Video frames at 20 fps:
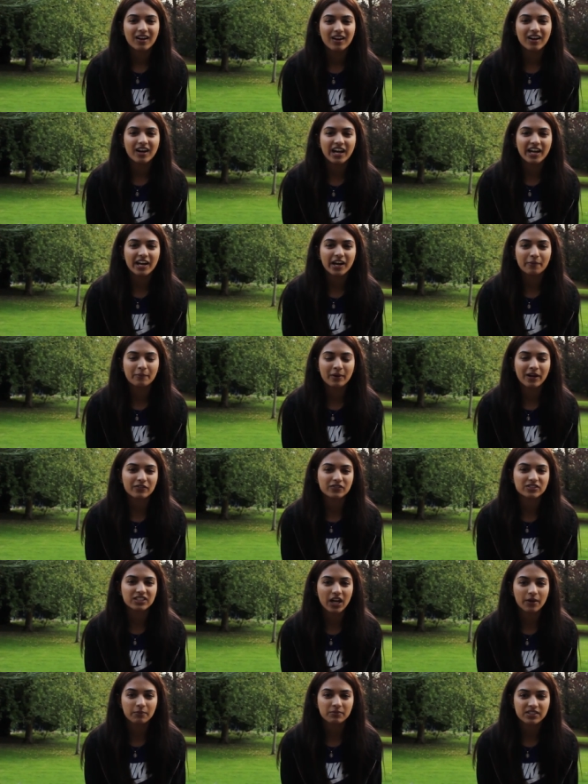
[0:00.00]
Hi, I'm
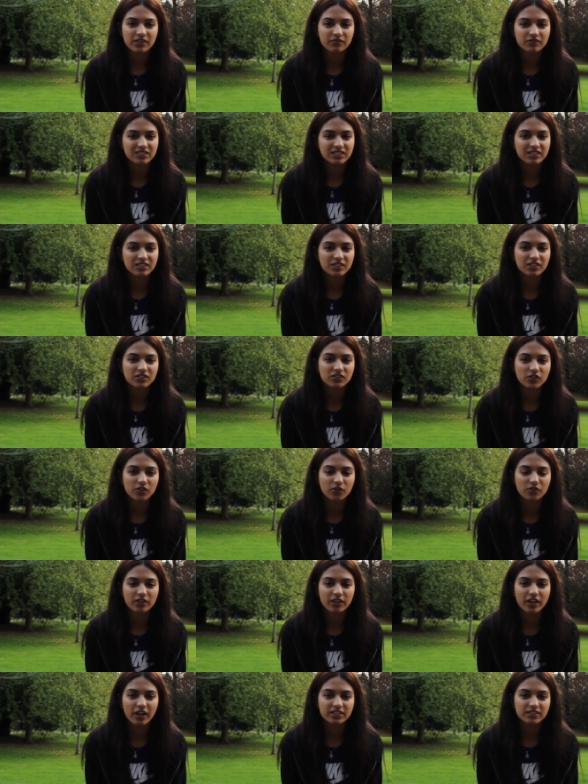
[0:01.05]
Hafsah. I'm 17 years
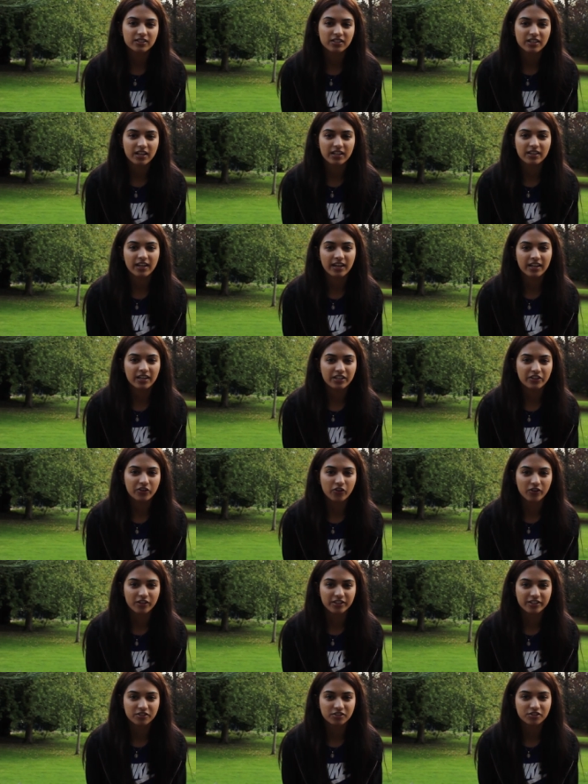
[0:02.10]
old and I study at the Henley
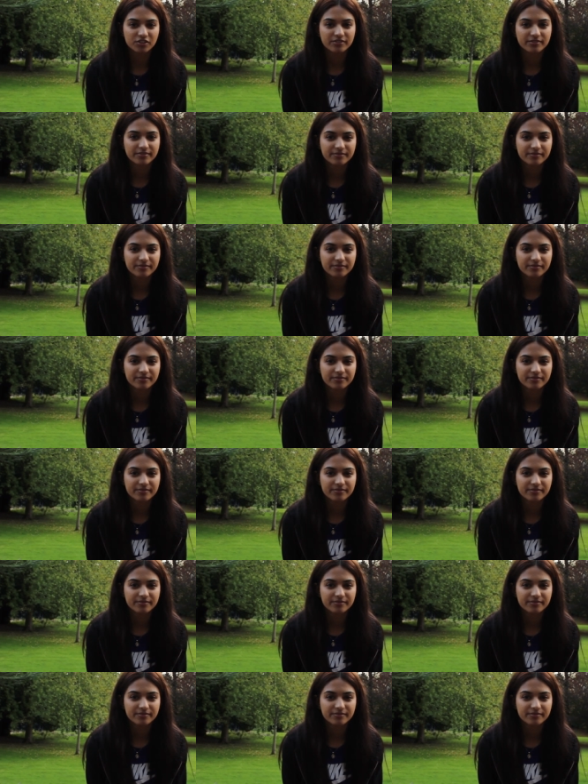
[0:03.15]
College.